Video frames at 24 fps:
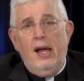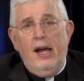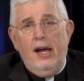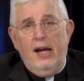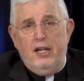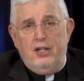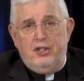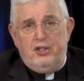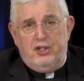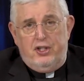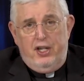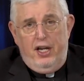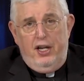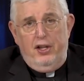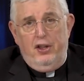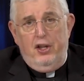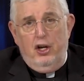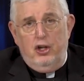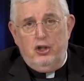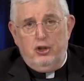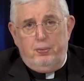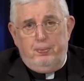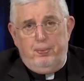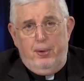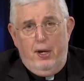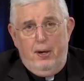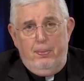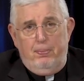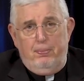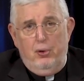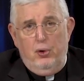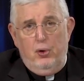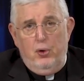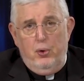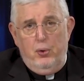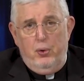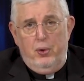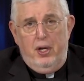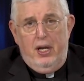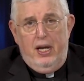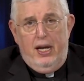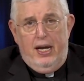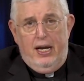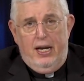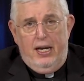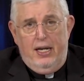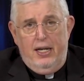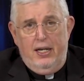and see those people who
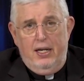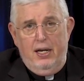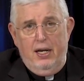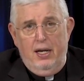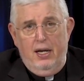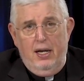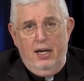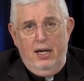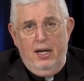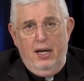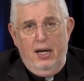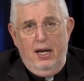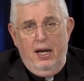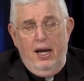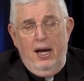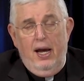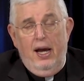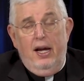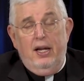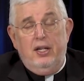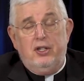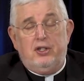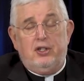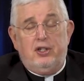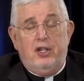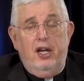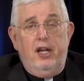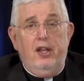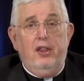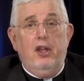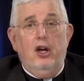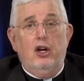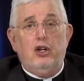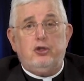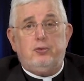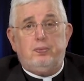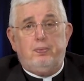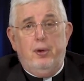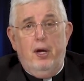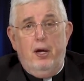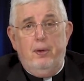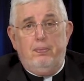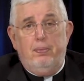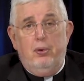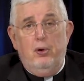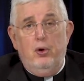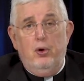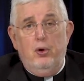need and see those
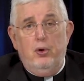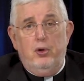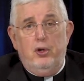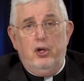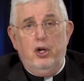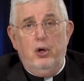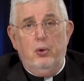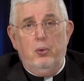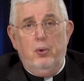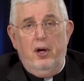people who do